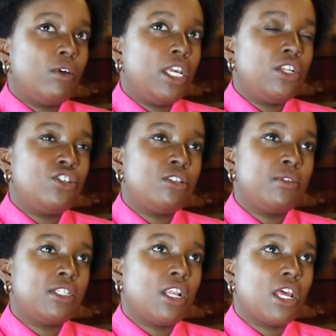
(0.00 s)
He introduced
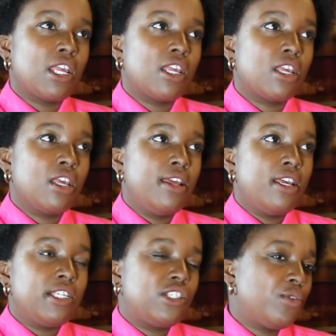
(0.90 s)
me to like
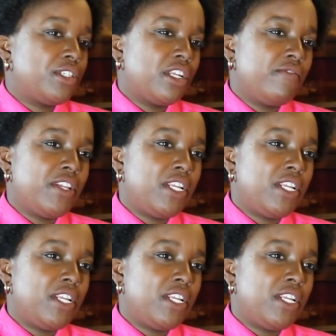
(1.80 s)
It's Always Sunny in